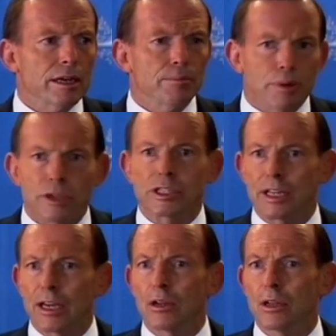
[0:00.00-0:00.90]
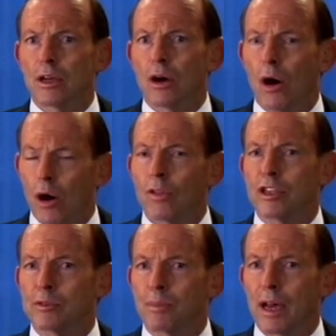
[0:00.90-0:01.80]
personnel on
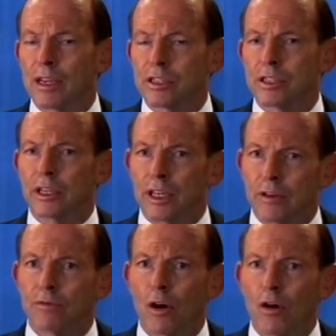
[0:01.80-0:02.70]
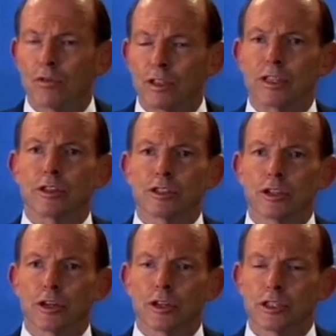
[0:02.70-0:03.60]
this base involved in the
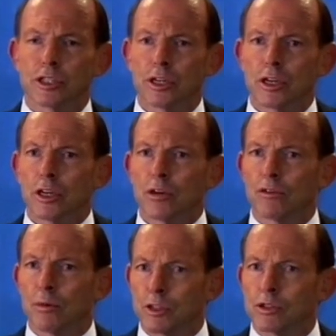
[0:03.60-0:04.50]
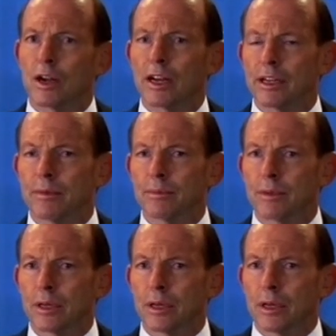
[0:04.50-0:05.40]
search, from Australia,
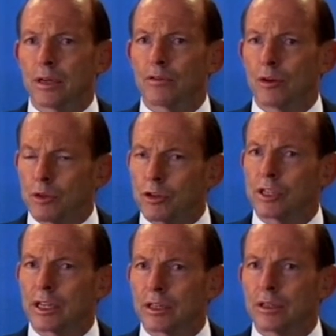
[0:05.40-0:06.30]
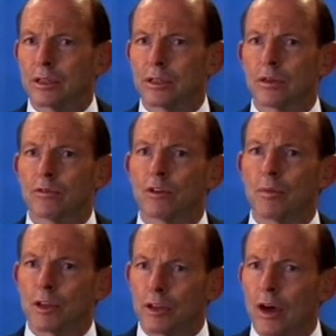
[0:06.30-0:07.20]
from New Zealand, from
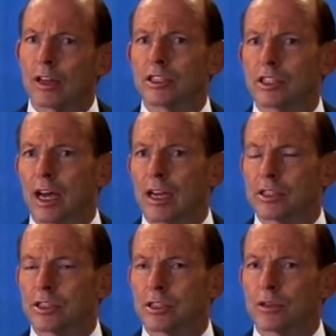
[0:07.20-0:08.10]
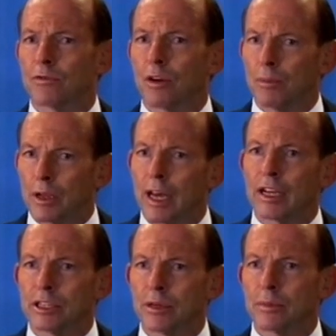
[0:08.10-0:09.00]
the United States, from
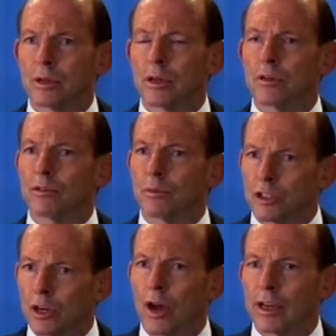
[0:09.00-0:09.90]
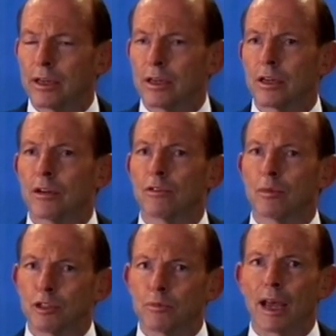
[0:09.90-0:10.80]
Malaysia, from China,
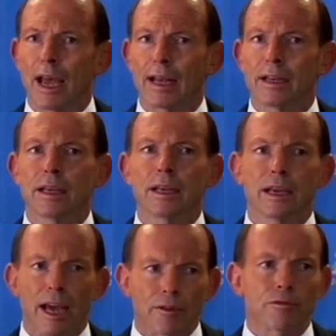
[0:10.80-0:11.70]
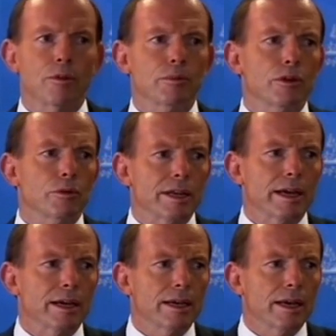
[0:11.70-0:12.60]
from Japan, and from Korea.